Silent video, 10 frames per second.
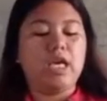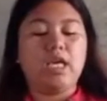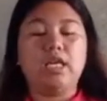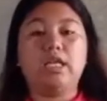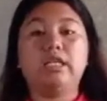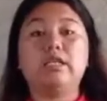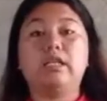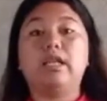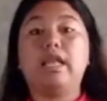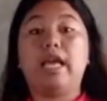It is
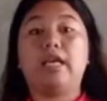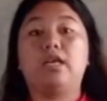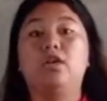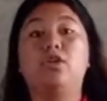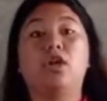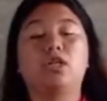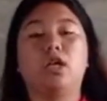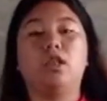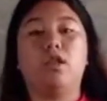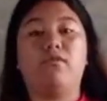like
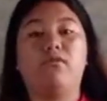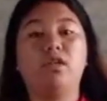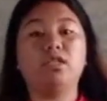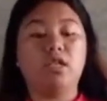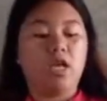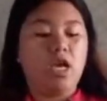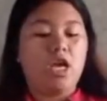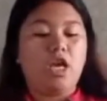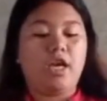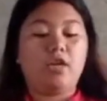hierarchical levels
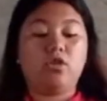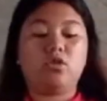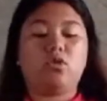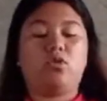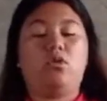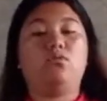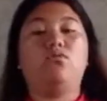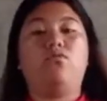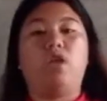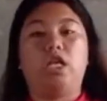and also
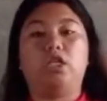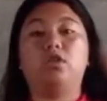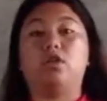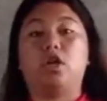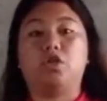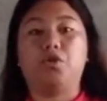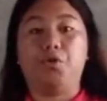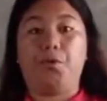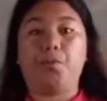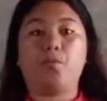called flat structure.